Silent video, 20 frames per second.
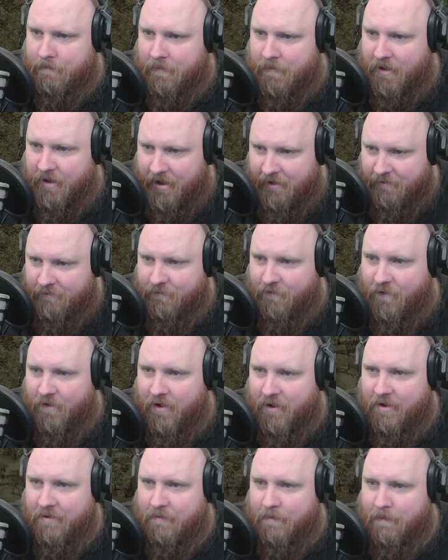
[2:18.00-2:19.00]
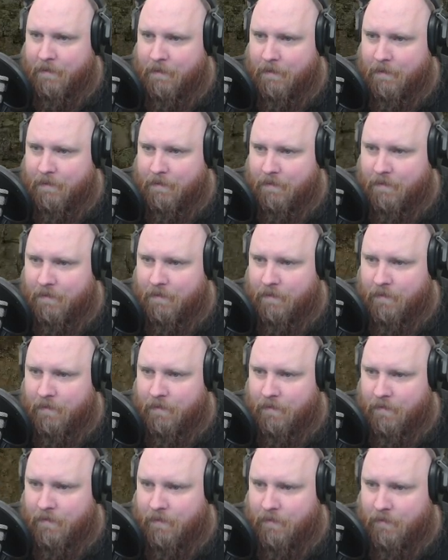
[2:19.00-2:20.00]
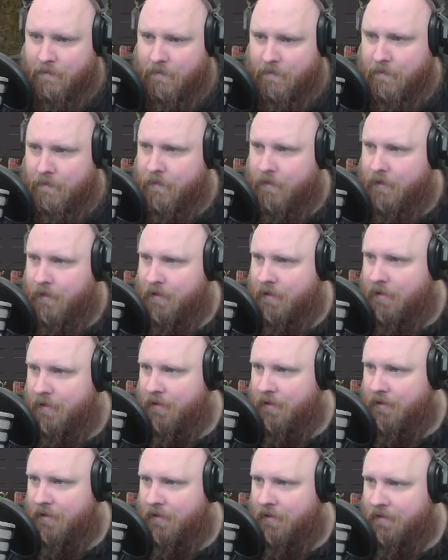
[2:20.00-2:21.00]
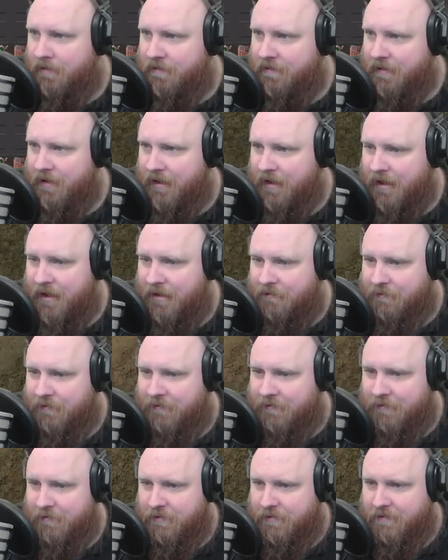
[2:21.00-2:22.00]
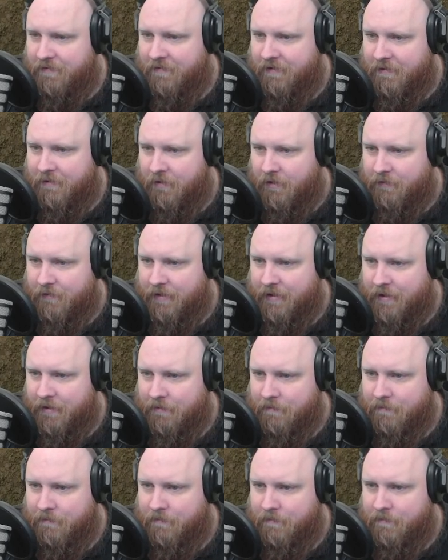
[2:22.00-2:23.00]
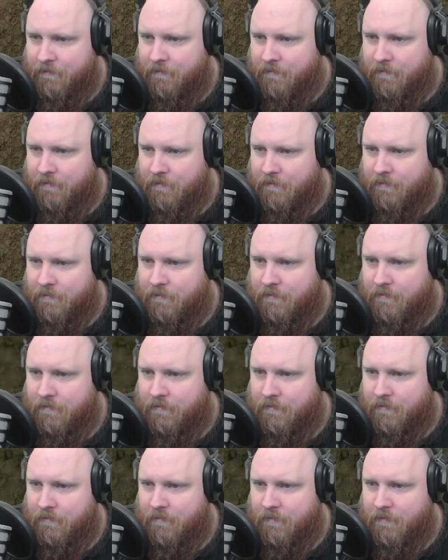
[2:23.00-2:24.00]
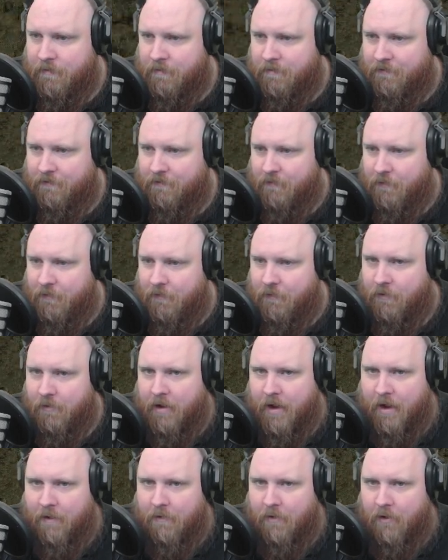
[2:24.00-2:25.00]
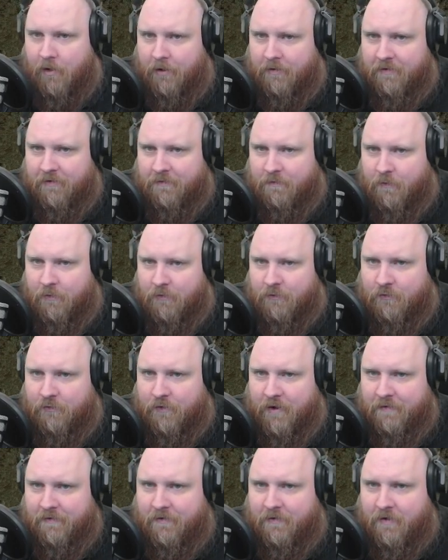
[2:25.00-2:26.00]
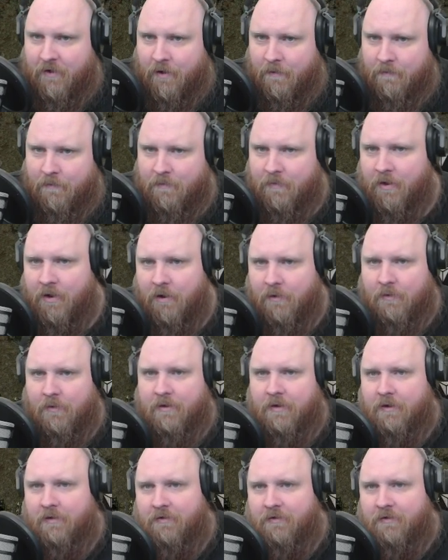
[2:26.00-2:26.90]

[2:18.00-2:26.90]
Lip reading: That's fine. Then we do need a signal over here for our other small train to come. No, the other